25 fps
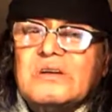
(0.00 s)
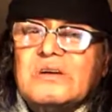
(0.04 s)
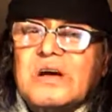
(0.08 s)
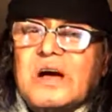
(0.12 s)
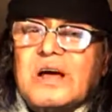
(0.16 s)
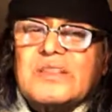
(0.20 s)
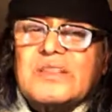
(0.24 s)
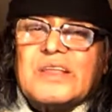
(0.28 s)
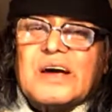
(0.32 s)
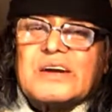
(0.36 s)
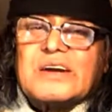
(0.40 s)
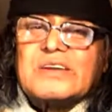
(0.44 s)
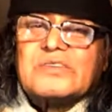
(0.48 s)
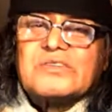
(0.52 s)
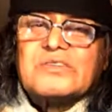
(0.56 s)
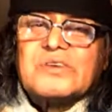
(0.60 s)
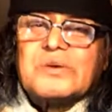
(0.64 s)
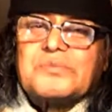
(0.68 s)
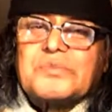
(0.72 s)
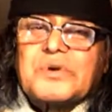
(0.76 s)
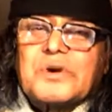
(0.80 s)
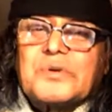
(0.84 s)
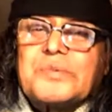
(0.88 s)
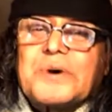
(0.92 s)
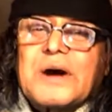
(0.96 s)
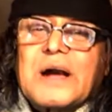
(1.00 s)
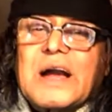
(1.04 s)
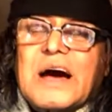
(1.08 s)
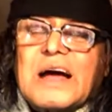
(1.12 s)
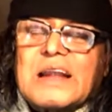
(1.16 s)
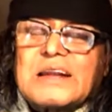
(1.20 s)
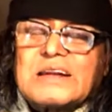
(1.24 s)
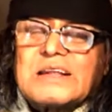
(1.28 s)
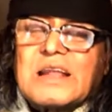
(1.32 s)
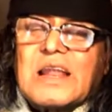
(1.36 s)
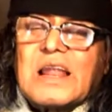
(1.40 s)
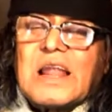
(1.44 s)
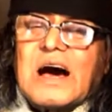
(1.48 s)
And that is a
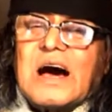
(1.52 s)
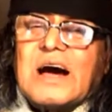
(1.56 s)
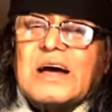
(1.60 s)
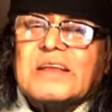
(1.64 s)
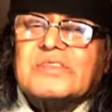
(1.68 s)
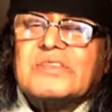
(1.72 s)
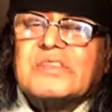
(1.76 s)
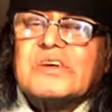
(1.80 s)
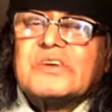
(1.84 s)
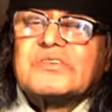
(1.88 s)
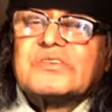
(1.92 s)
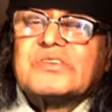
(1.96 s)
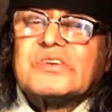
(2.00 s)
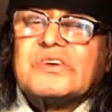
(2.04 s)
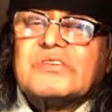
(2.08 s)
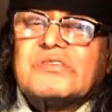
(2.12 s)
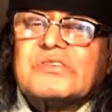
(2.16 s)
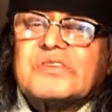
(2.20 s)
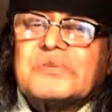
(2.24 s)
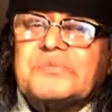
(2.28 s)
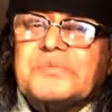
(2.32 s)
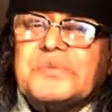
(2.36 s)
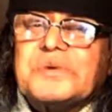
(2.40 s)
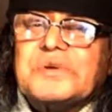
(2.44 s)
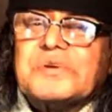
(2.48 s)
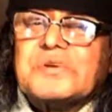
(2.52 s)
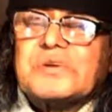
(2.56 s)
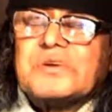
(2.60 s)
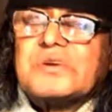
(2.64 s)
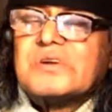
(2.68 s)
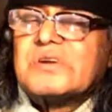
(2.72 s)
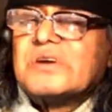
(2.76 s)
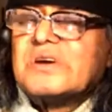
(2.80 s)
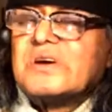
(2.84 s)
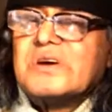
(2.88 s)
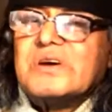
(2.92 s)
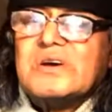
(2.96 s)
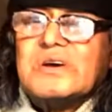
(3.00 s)
propaganda line that she has repeated.